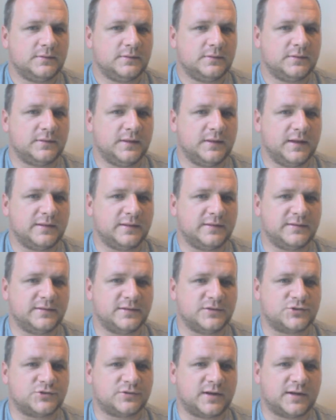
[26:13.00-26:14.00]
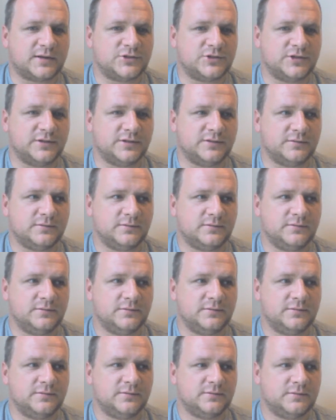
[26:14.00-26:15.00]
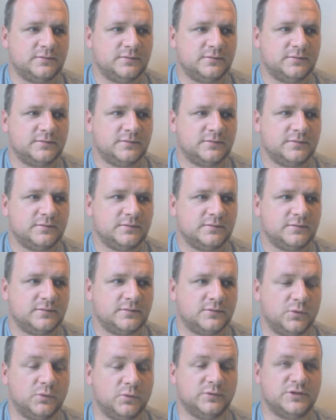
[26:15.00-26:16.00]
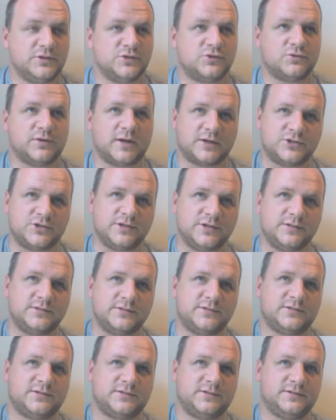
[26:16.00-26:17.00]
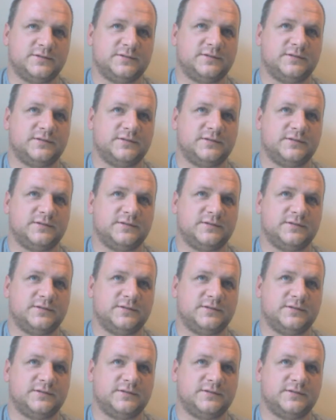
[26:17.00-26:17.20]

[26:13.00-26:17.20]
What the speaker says: The other distraction, or distractions,